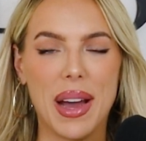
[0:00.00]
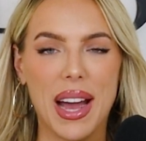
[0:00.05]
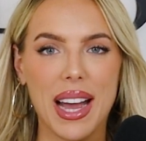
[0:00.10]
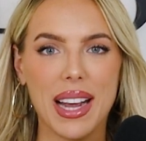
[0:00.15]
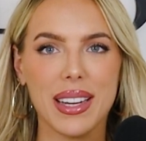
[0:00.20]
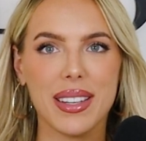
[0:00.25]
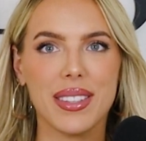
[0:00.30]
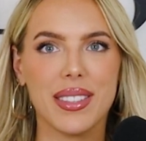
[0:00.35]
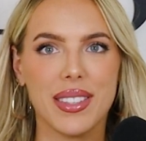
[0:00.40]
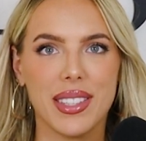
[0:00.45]

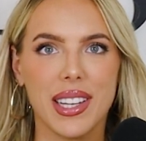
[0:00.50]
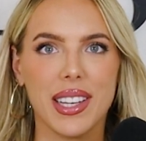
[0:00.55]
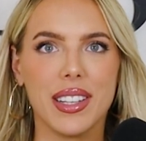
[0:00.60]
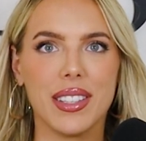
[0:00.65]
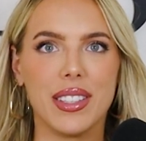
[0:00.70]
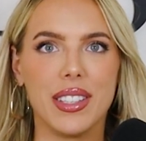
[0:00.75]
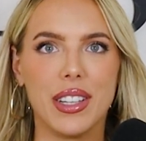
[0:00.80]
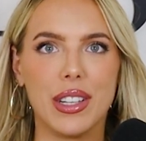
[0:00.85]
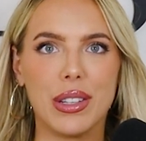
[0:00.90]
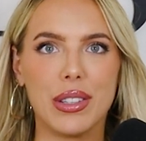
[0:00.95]
back
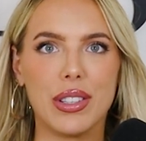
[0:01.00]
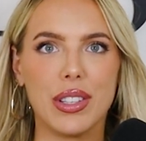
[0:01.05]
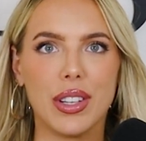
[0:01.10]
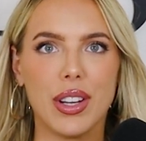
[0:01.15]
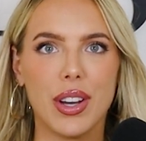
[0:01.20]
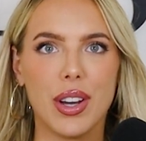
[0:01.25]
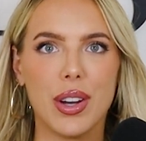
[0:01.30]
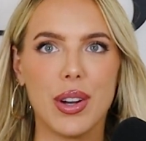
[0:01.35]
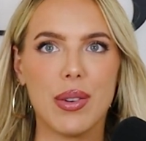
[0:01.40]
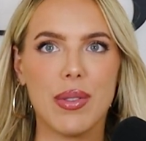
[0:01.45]
6 years
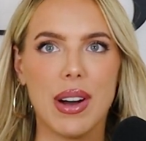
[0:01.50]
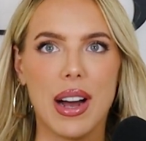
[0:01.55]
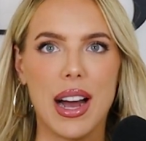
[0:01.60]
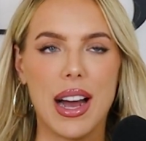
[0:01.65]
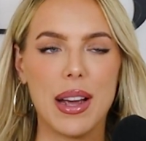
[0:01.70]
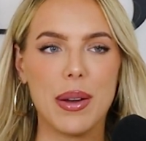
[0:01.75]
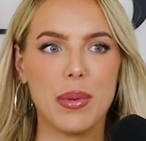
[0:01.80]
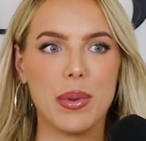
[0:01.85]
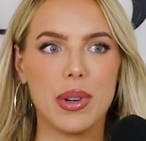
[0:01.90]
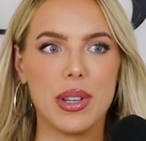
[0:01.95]
ago,
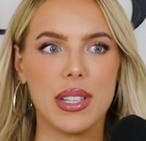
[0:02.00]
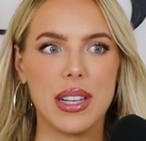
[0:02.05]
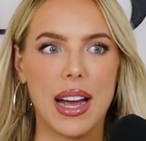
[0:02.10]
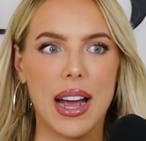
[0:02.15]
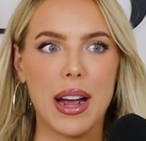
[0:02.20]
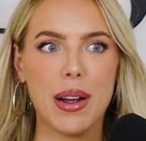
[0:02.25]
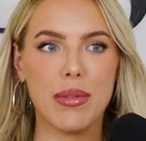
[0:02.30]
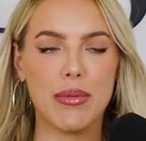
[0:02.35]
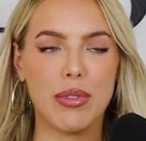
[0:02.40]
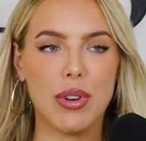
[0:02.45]
I was
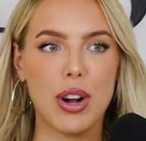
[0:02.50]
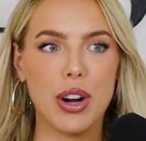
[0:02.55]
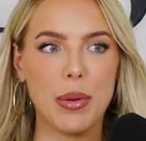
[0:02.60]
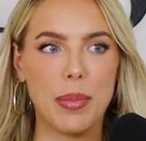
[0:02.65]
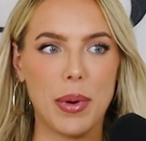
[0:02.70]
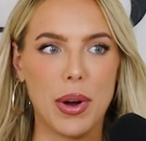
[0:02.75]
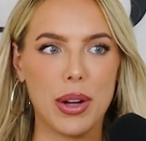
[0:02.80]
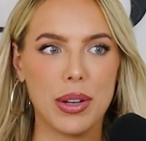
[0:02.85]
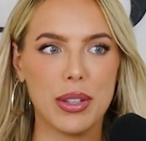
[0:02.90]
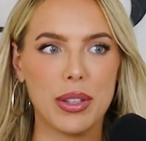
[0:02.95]
at
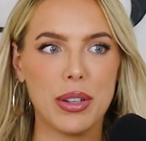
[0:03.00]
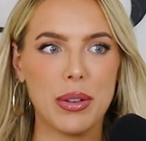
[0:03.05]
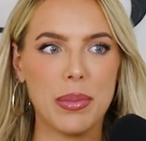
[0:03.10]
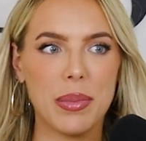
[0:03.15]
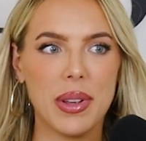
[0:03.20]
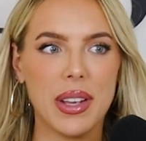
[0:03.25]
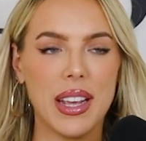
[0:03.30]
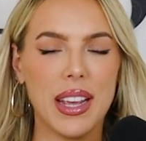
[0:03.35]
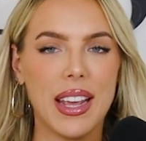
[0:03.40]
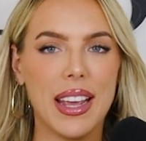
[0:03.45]
rock
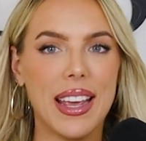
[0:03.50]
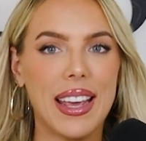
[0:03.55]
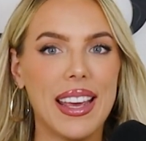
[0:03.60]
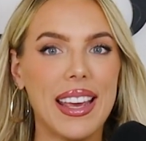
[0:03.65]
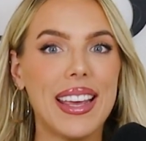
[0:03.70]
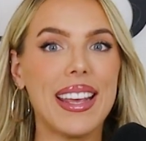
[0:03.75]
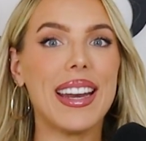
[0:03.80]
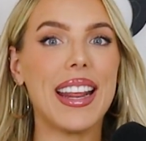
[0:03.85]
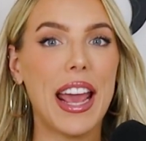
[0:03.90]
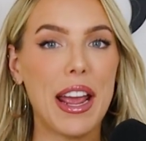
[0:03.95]
bottom
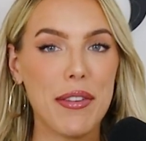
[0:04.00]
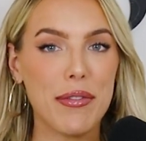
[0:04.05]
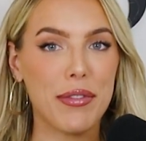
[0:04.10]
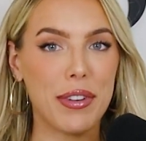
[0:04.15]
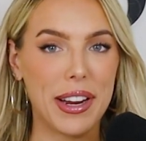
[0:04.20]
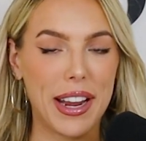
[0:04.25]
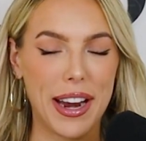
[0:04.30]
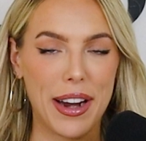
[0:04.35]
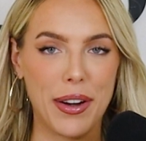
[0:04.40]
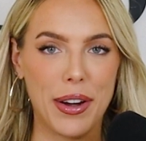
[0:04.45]
in
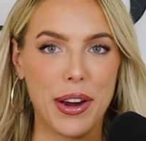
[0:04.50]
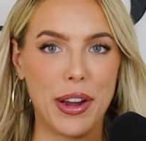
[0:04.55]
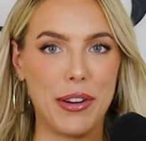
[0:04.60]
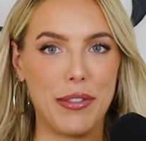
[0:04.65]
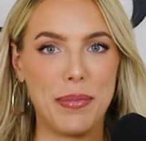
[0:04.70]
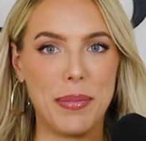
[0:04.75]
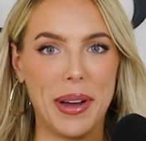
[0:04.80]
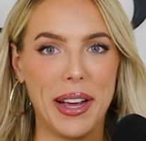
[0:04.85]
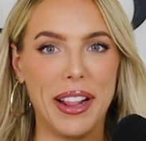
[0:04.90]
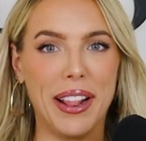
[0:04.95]
every area
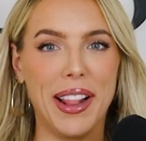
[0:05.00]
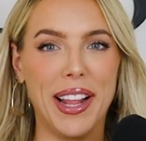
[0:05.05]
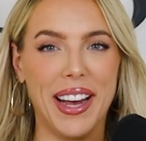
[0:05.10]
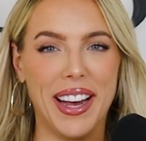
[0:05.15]
of my